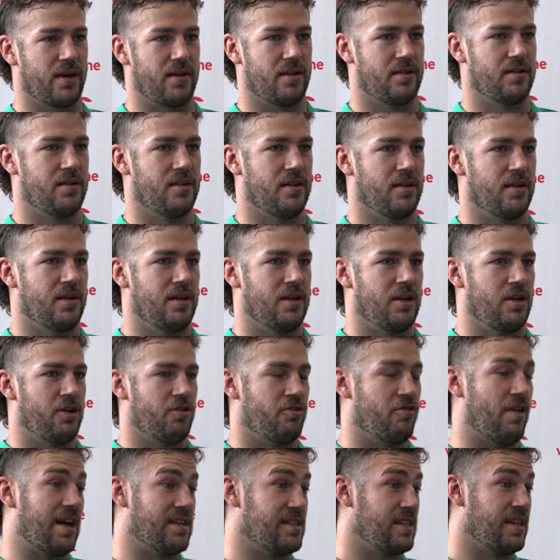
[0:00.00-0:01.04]
when
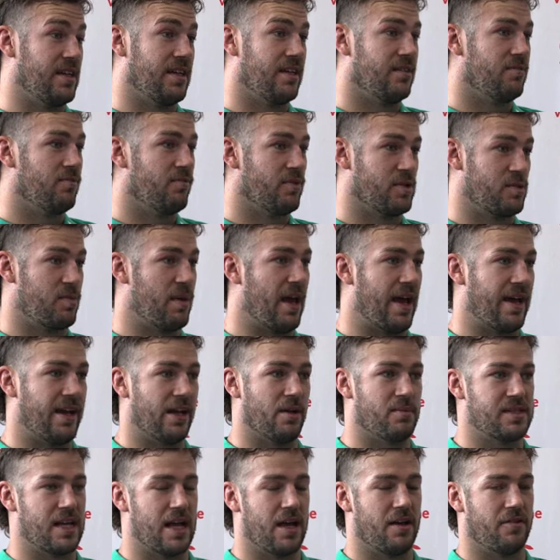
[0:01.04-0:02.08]
Razzie was playing
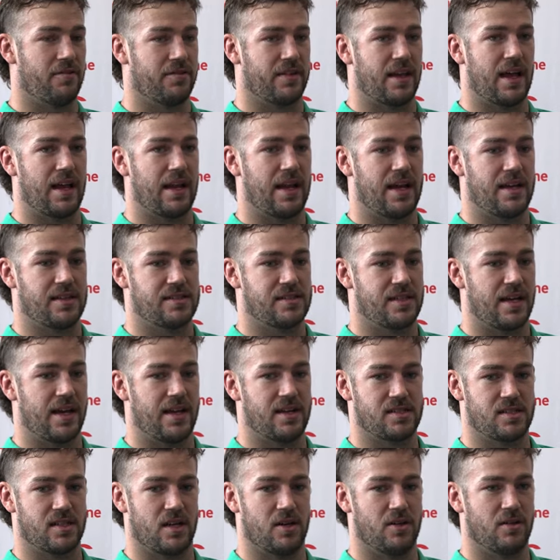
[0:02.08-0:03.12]
himself that last day.
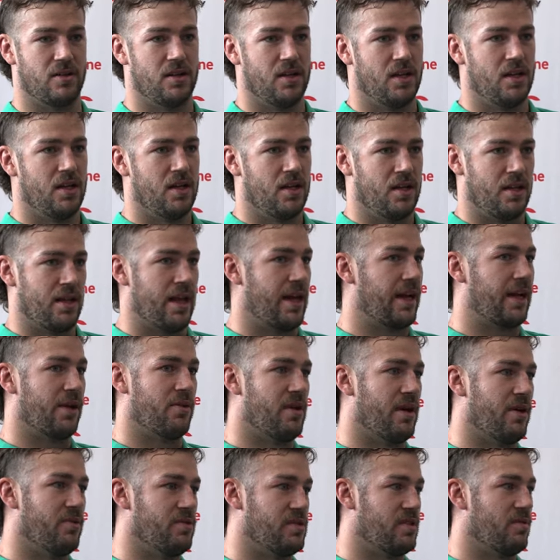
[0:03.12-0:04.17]
So, like,
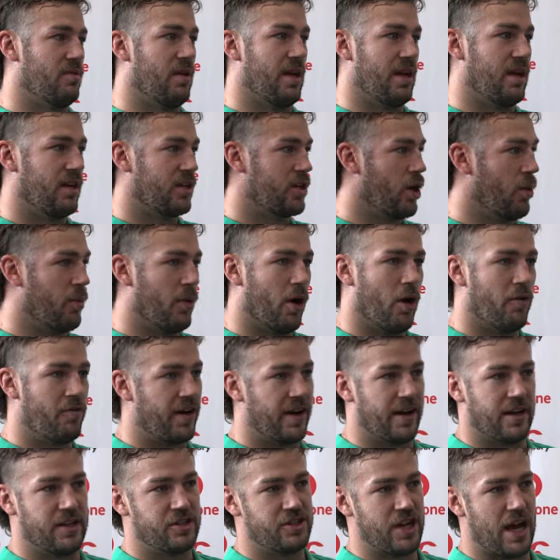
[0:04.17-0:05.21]
it was coming over
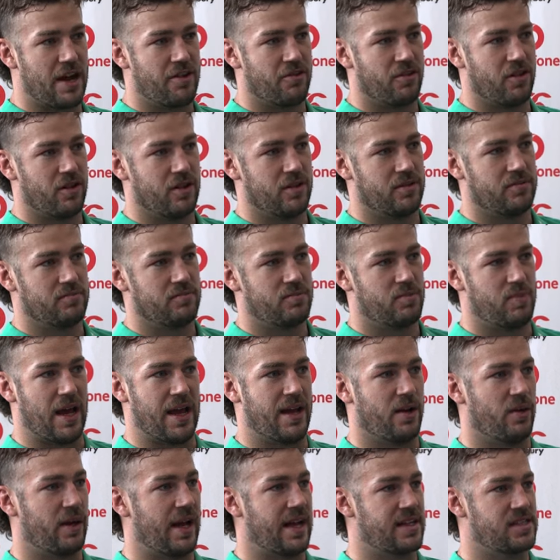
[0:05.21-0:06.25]
here in general,
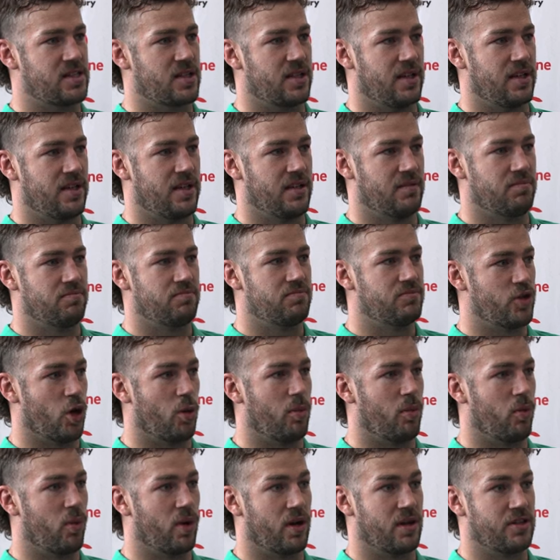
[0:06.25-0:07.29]
playing against the
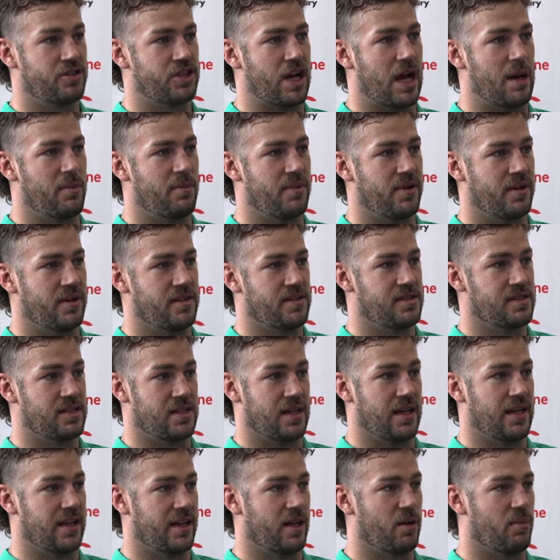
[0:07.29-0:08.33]
double world
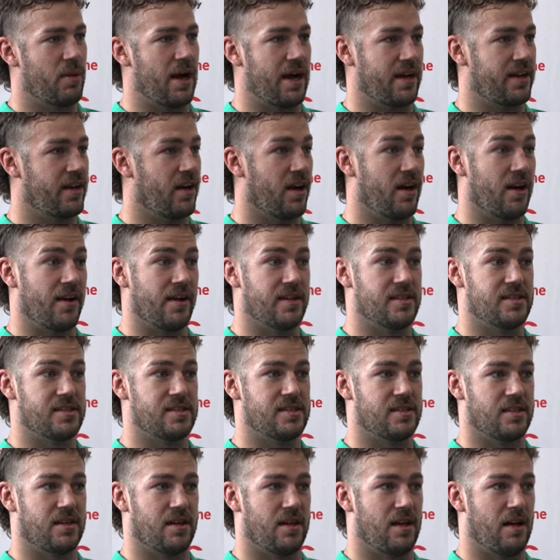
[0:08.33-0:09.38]
champions in their backyard
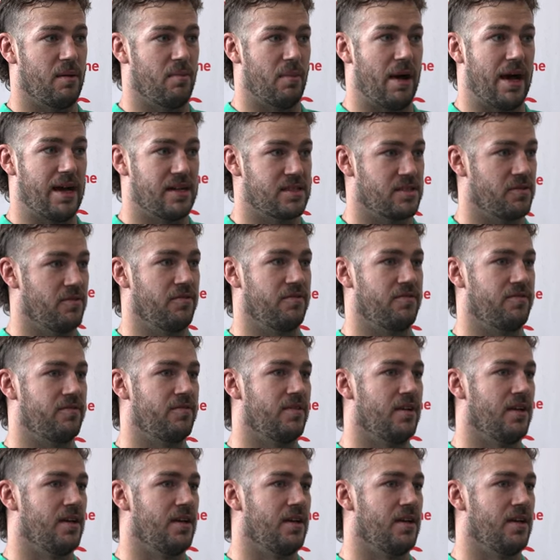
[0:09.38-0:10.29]
is a massive